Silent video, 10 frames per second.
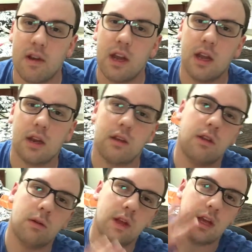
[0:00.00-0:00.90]
reading, and
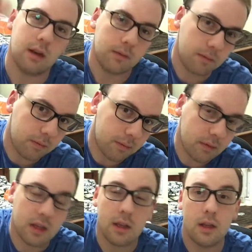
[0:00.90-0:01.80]
until then,
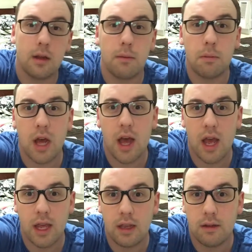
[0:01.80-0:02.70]

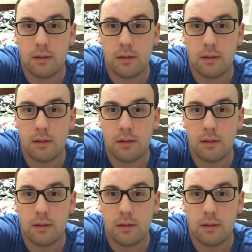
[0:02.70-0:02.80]
bye!